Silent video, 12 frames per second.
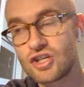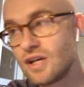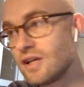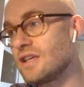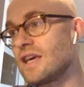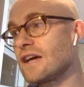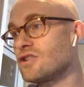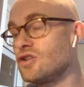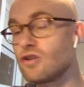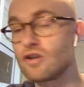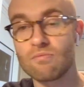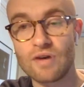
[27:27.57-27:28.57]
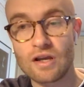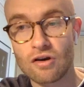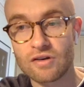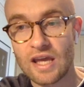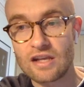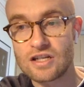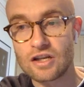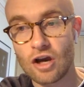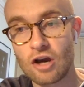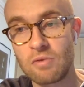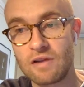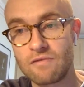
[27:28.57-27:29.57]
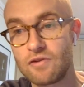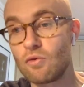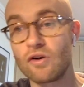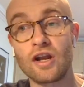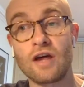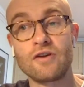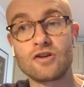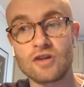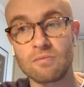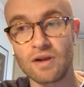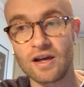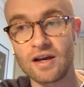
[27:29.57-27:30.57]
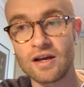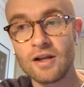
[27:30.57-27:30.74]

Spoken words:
Yes, you can bring on Kingsley Coman if you want another dribbler,